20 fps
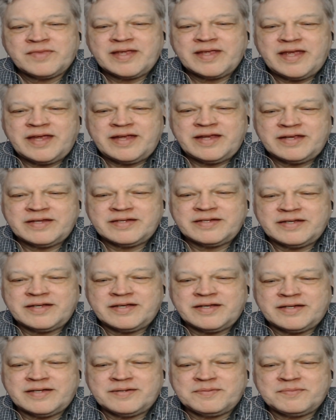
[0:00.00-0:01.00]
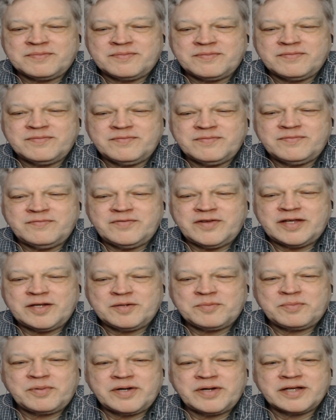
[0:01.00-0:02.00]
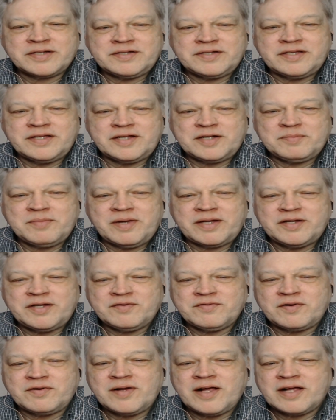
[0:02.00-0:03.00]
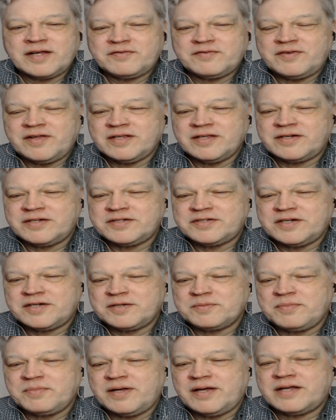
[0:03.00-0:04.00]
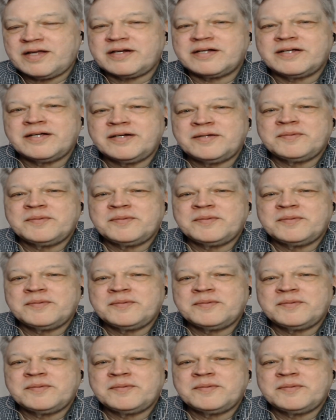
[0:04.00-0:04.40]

and video production there by Nova Rockefeller and Jared Potter.